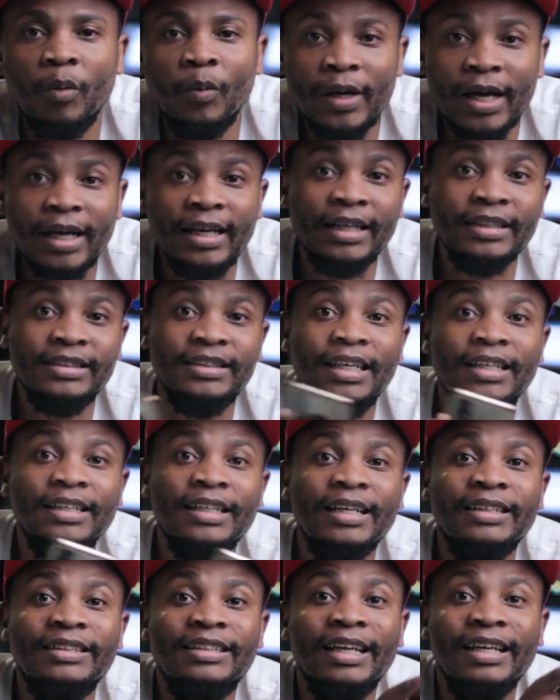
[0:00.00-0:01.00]
We
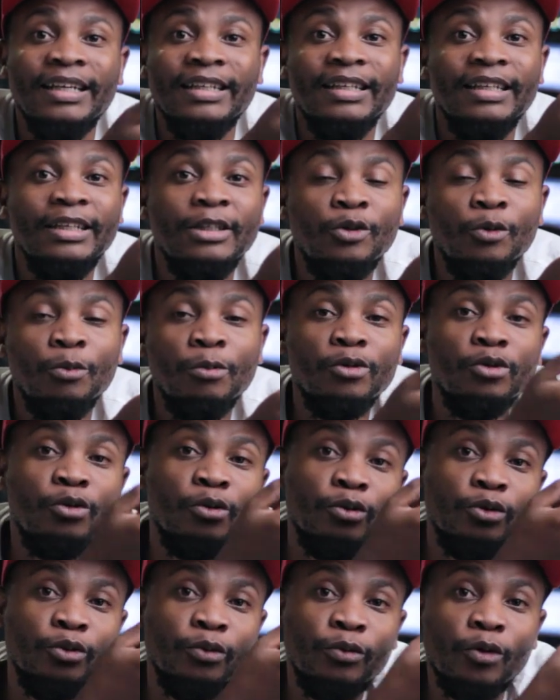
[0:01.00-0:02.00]
understand that
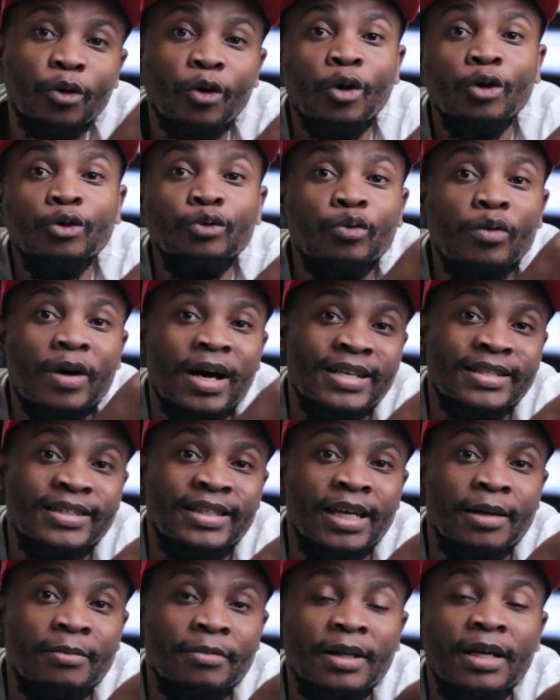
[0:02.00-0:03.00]
you forgot to
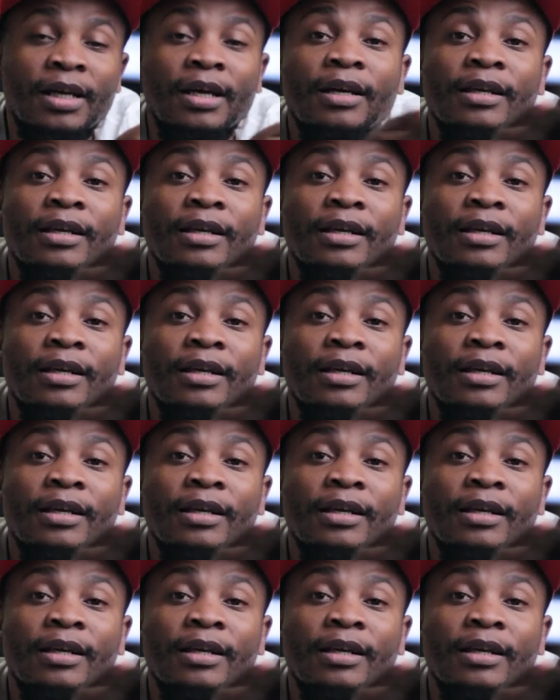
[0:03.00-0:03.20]
ask them.